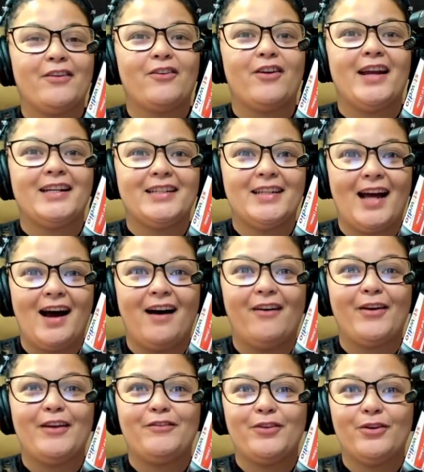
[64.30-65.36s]
right now.
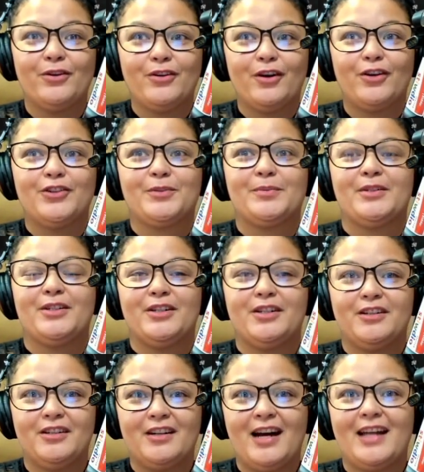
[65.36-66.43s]
If you're an
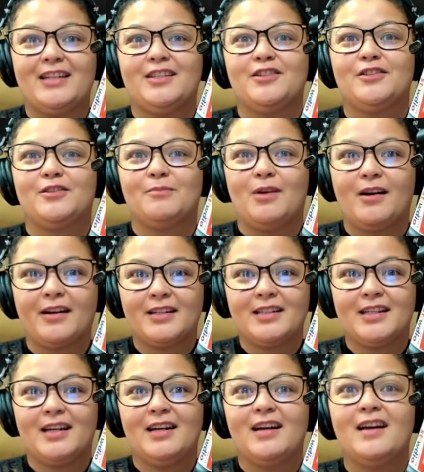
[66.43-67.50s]
entrepreneur and digital
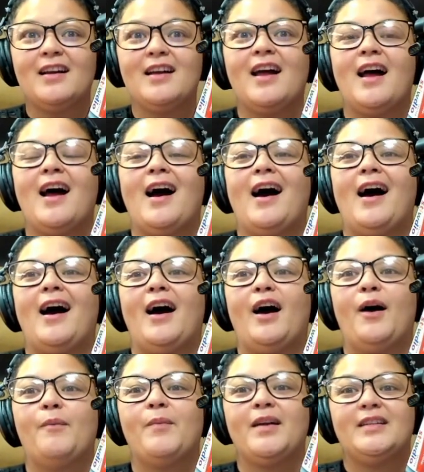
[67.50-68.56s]
marketer,
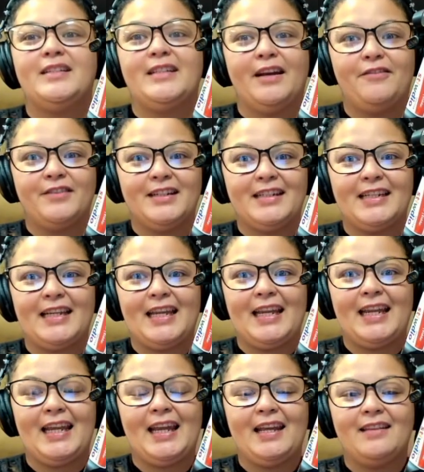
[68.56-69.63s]

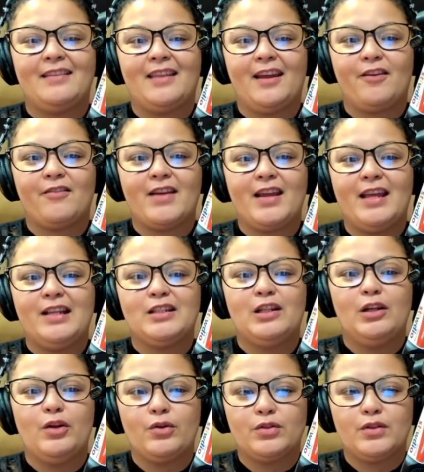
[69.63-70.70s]
definitely there is
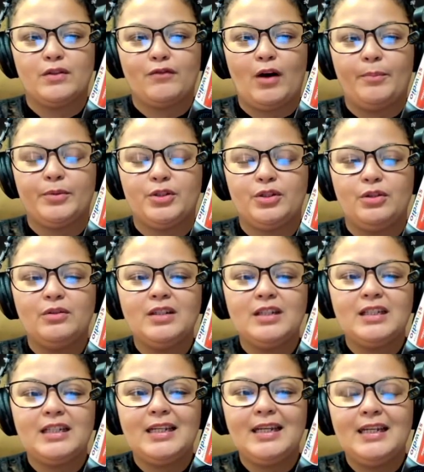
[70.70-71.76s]
loads of
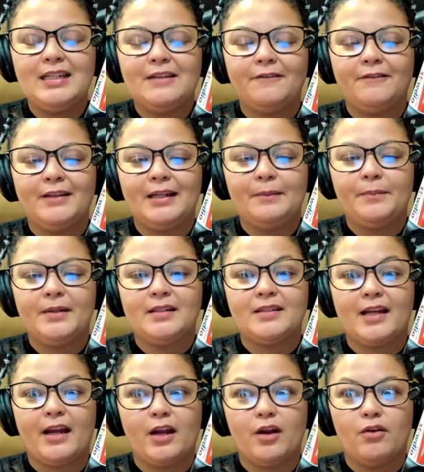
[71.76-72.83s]
opportunity, development
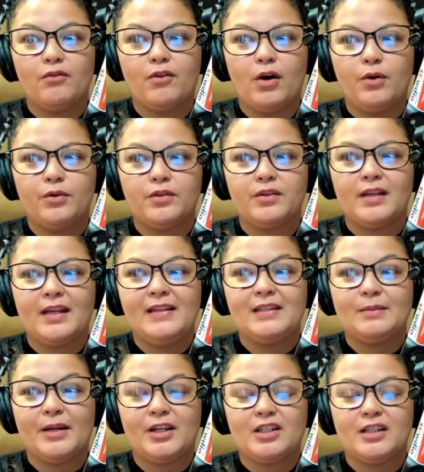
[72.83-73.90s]
and growth,
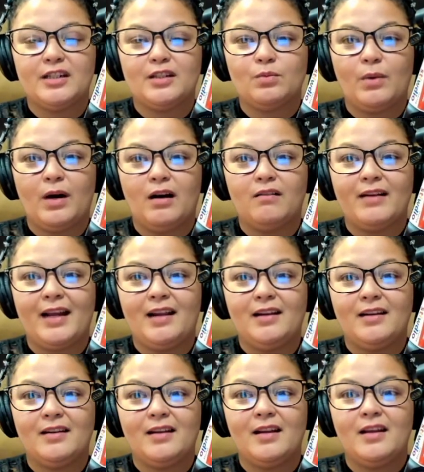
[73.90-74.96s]
especially as well
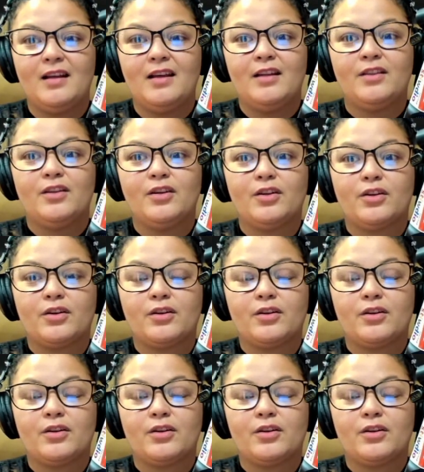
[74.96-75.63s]
in the